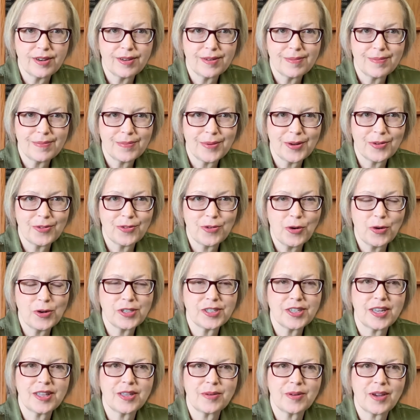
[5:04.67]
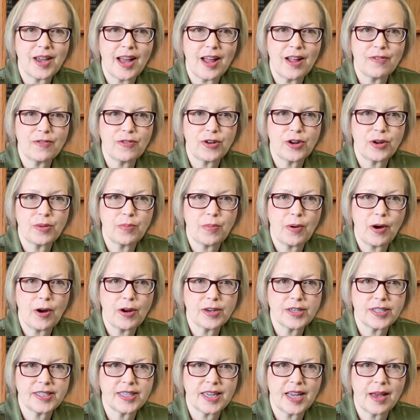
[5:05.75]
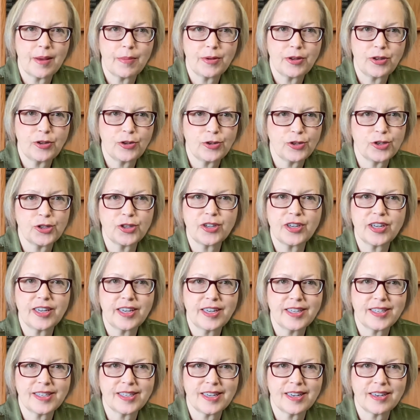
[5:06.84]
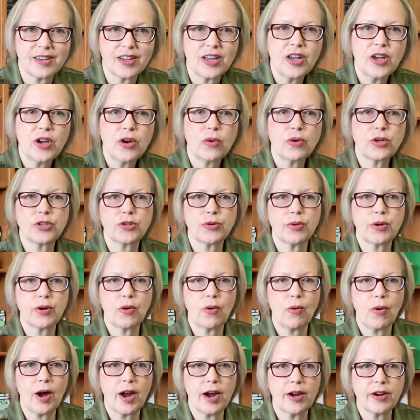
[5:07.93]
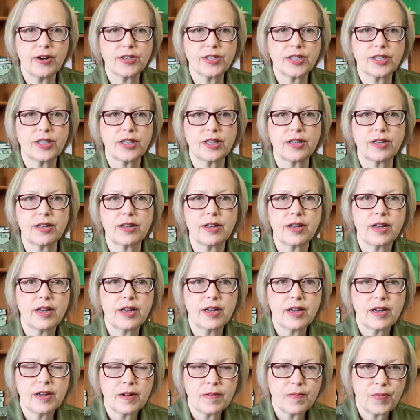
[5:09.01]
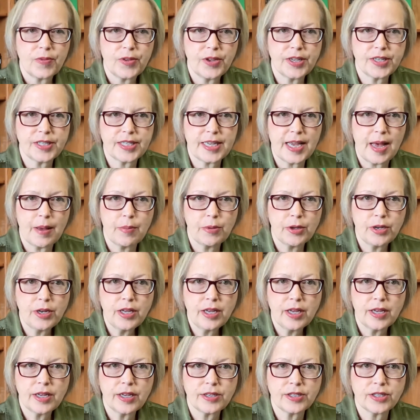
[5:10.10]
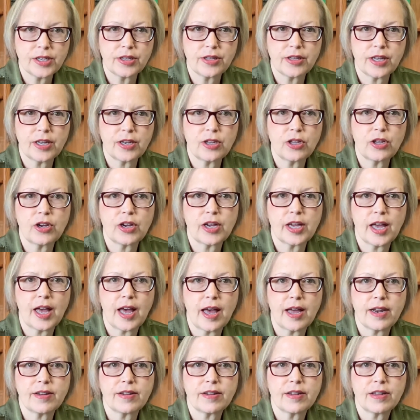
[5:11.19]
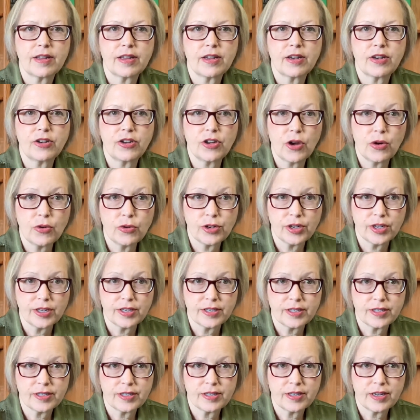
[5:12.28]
But of course, on the California bar exam, it usually isn't, which requires the examinee to then look at notice,